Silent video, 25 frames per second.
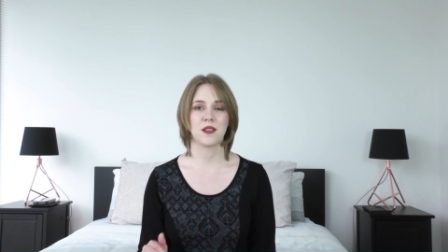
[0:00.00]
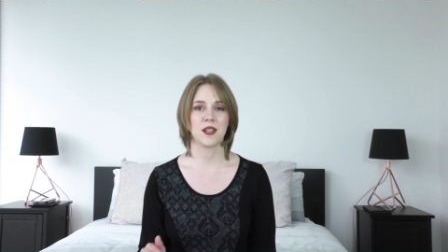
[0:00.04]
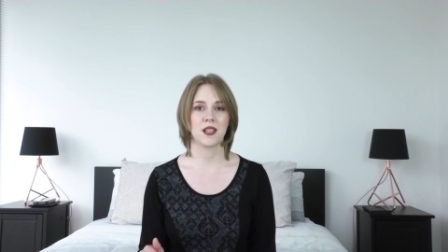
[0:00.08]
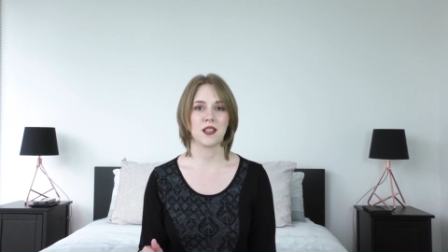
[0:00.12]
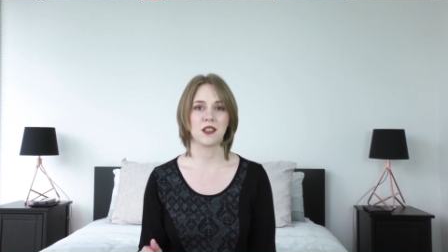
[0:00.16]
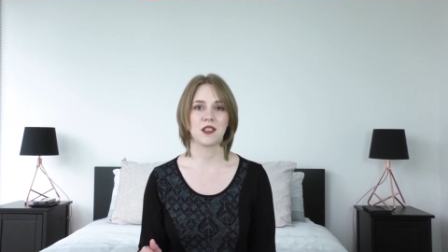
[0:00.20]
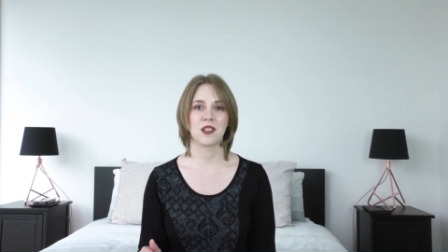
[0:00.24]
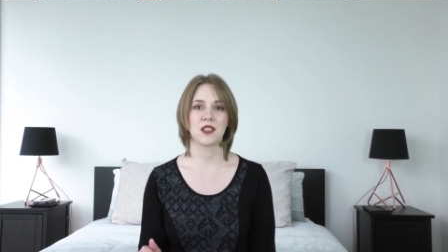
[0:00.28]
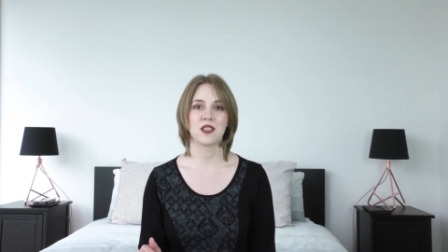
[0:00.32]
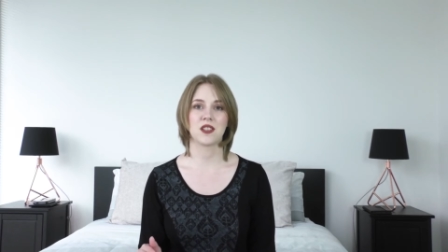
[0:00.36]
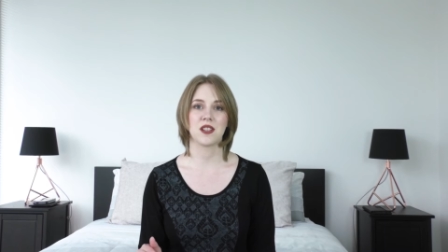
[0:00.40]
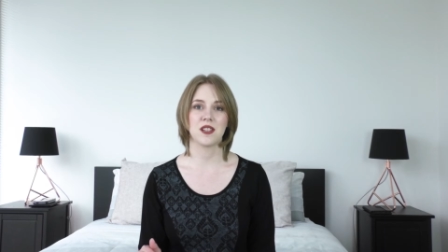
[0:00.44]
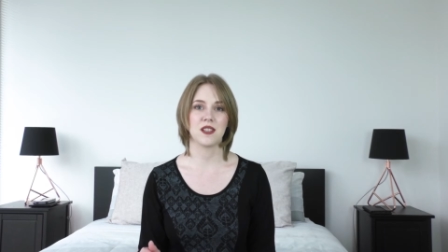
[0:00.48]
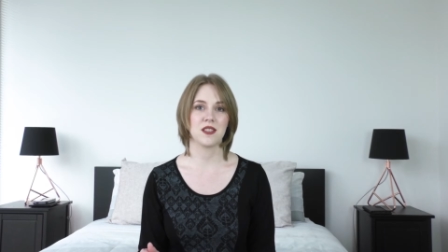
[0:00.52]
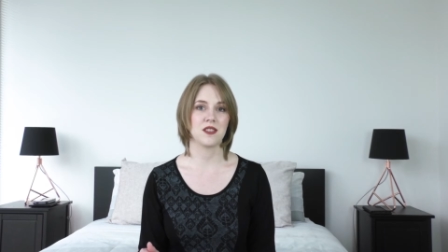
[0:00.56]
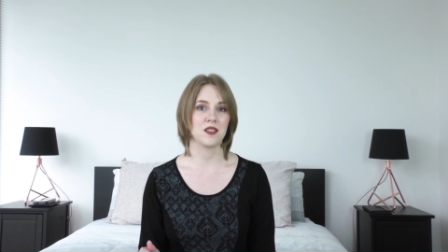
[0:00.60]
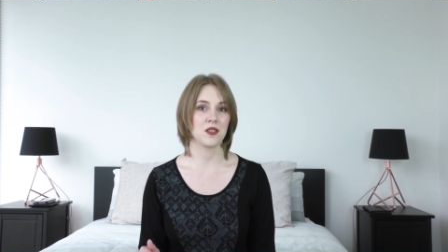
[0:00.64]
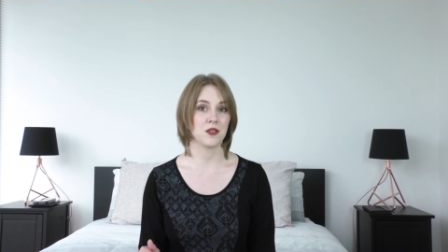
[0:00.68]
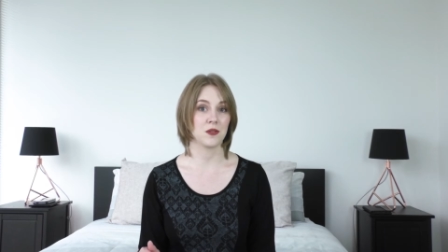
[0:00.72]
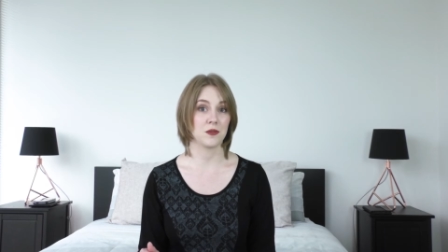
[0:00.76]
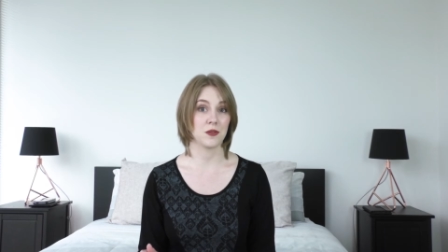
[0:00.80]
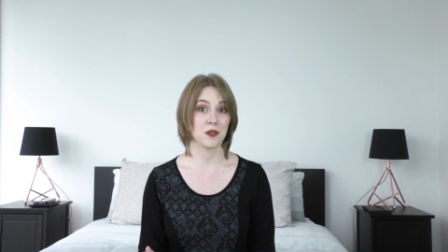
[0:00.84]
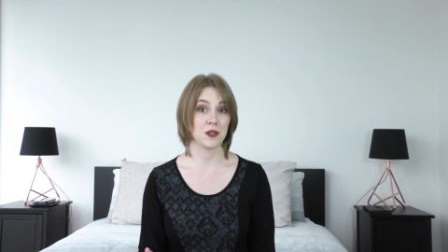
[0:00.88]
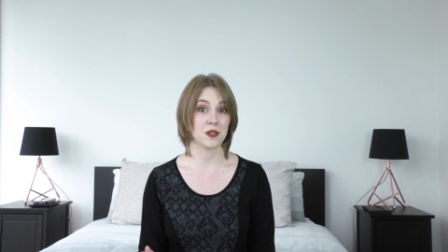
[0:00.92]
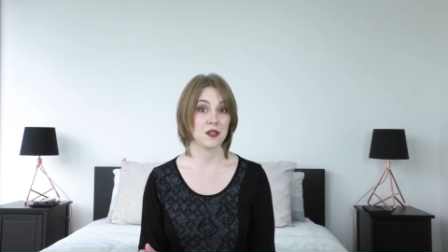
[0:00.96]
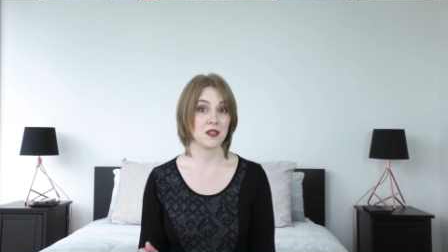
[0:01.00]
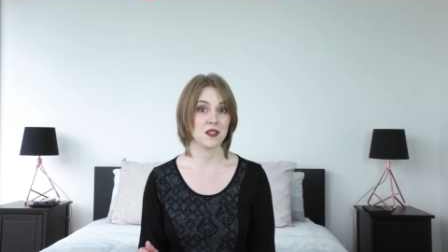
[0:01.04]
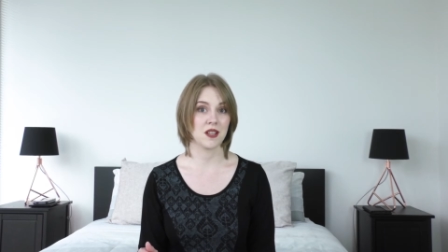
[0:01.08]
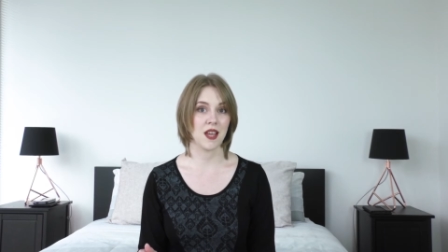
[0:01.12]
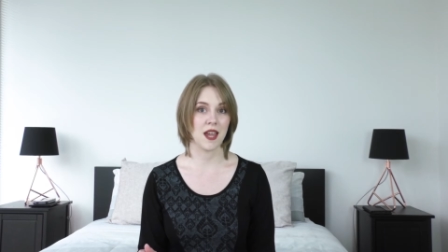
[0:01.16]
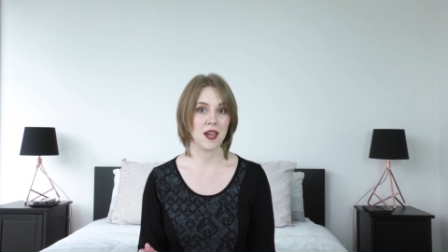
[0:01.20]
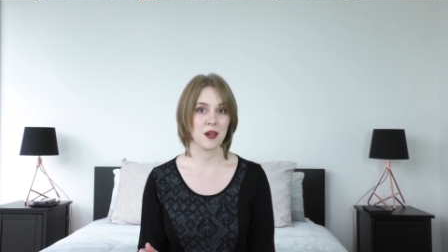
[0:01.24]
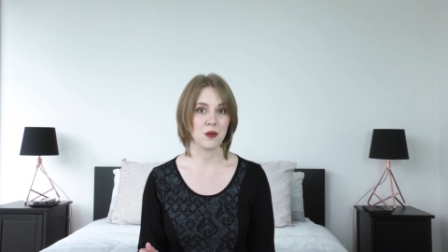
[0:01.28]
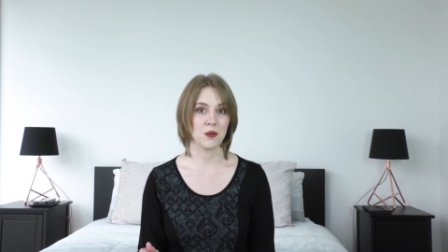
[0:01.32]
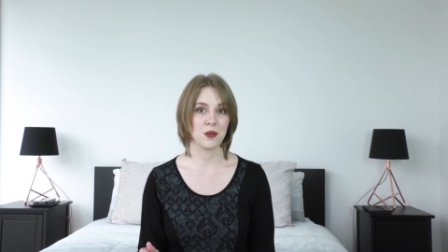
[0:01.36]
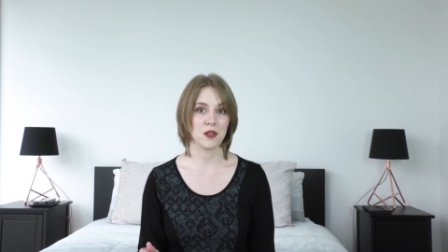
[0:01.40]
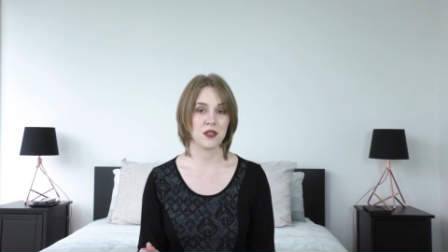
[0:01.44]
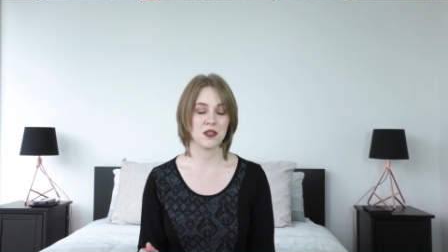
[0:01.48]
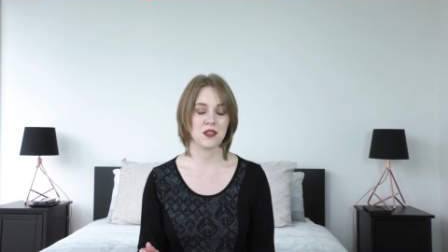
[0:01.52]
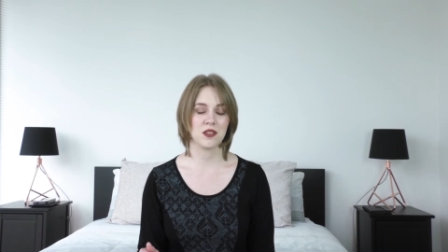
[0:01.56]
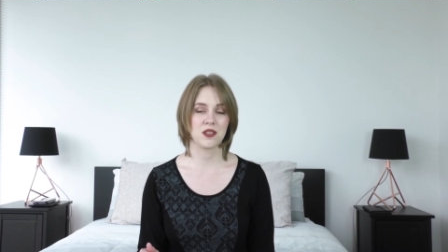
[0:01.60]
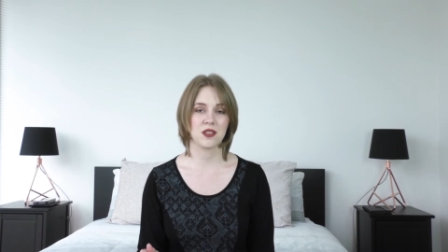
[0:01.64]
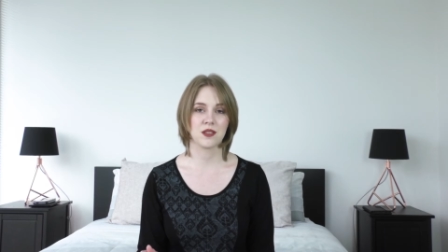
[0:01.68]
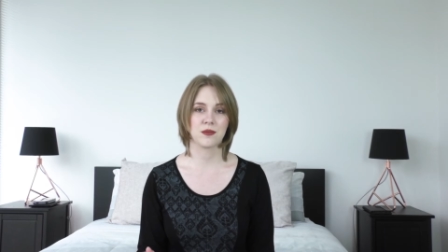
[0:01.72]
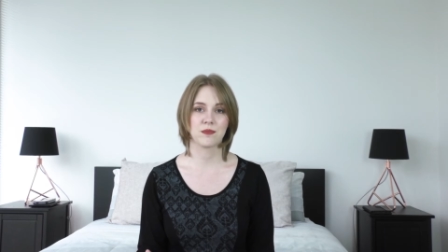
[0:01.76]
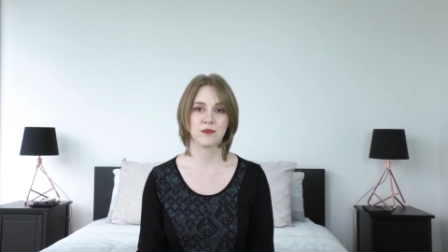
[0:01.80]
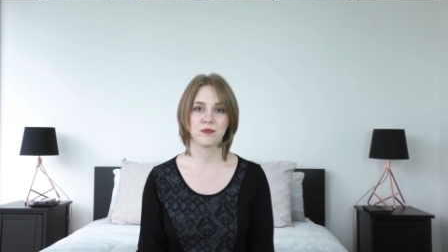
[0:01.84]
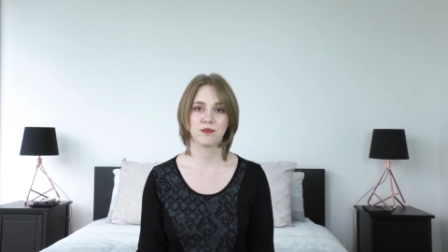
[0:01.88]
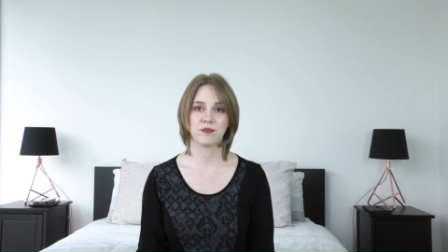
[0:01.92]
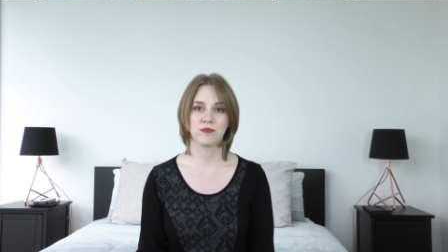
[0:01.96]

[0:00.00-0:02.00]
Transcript: English is your first language.